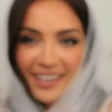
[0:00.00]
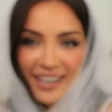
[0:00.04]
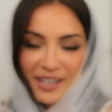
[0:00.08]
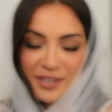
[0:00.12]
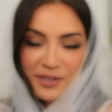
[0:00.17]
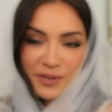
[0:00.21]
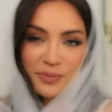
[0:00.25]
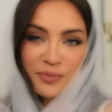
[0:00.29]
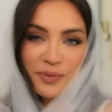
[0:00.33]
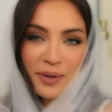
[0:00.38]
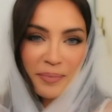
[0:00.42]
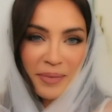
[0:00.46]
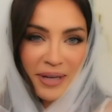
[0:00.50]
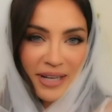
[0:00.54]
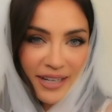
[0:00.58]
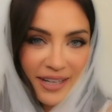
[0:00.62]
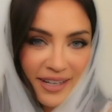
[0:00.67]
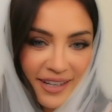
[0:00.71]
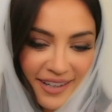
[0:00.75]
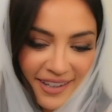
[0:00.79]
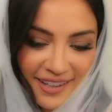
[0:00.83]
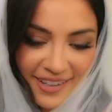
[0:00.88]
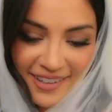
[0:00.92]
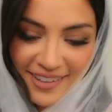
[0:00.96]
us women.
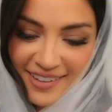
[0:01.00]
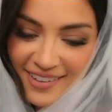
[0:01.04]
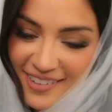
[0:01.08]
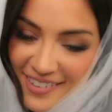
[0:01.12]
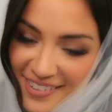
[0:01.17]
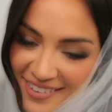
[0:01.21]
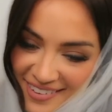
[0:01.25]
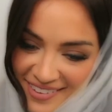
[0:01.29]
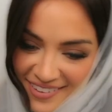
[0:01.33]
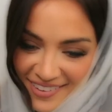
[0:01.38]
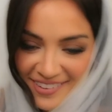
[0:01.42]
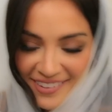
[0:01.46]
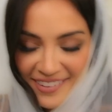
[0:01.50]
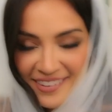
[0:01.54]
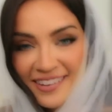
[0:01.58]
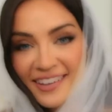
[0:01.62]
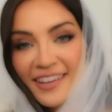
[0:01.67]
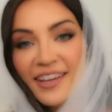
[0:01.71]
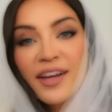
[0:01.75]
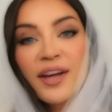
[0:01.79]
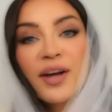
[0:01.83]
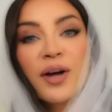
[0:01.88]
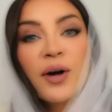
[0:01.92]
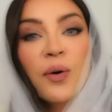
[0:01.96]

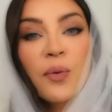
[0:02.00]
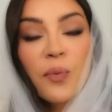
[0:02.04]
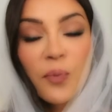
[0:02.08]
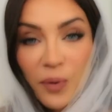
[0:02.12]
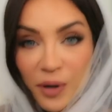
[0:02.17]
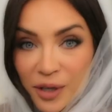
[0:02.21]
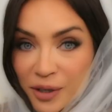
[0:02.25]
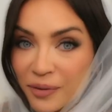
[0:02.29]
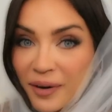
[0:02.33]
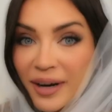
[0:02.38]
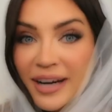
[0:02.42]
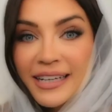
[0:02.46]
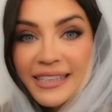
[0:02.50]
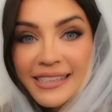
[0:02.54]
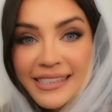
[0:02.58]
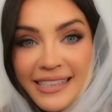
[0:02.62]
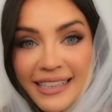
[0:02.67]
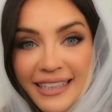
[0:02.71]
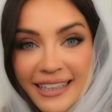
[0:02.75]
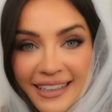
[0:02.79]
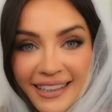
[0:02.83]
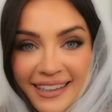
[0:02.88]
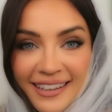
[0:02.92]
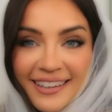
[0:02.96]
We're
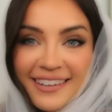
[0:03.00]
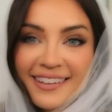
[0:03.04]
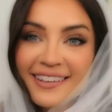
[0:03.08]
crazy.